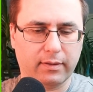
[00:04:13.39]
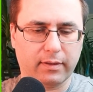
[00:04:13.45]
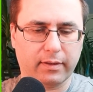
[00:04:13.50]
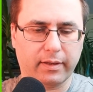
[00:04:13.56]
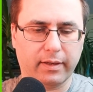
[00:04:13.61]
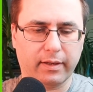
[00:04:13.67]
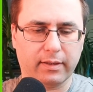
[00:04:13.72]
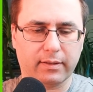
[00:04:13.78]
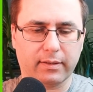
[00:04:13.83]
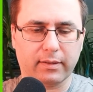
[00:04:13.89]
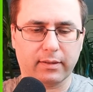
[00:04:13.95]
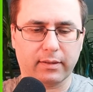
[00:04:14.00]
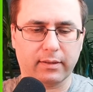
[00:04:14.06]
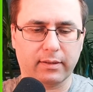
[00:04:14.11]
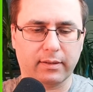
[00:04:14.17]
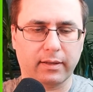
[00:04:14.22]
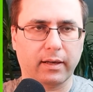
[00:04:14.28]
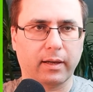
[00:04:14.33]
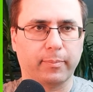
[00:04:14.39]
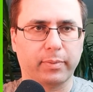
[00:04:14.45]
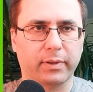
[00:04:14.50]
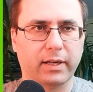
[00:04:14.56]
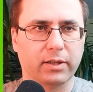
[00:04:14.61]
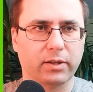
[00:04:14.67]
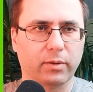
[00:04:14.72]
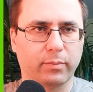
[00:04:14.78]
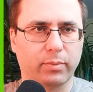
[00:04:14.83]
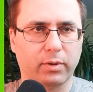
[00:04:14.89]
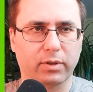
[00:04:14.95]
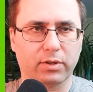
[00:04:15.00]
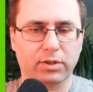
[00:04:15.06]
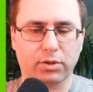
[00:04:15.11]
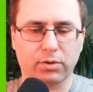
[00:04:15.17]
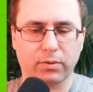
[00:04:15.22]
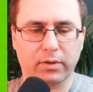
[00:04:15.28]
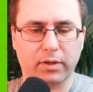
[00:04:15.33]
get a planner box
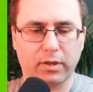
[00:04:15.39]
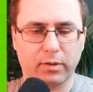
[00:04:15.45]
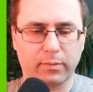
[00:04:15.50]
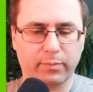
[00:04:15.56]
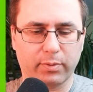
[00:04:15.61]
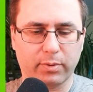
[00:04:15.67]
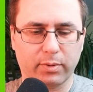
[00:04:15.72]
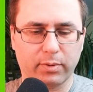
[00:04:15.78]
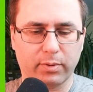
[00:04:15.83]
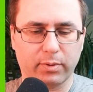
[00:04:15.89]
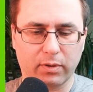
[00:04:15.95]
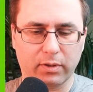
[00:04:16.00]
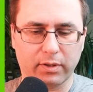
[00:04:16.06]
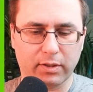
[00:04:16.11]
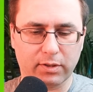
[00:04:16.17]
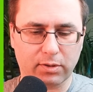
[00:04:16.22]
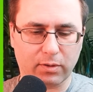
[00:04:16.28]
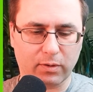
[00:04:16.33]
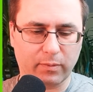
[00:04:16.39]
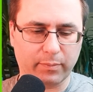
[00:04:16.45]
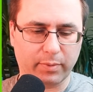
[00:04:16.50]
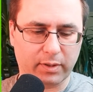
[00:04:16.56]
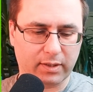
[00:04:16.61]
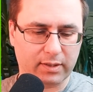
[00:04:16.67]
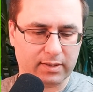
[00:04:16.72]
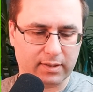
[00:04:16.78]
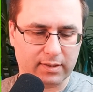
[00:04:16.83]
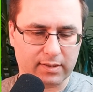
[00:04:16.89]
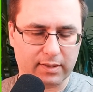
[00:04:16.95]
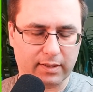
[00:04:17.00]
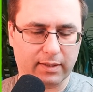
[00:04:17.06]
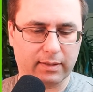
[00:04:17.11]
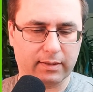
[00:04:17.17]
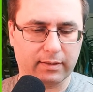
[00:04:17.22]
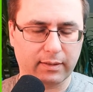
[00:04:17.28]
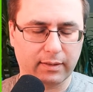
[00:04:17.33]
to keep all these components
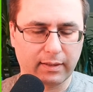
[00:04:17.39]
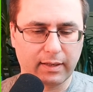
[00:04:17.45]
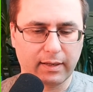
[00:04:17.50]
inside.